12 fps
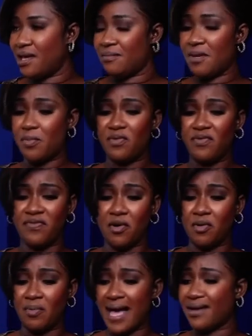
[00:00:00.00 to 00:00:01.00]
People
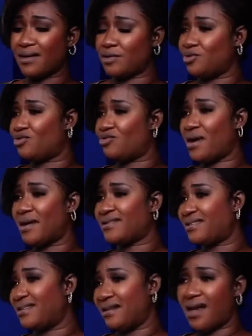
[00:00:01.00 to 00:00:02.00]
fall back on
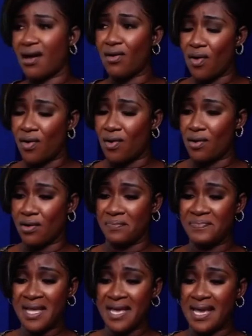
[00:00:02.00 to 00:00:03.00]
drugs and alcohol
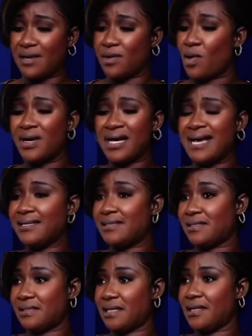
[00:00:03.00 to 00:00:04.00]
and all kinds
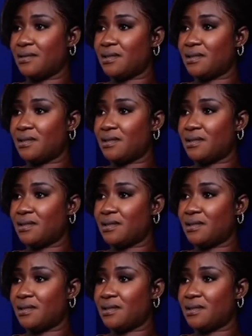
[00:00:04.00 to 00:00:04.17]
of things.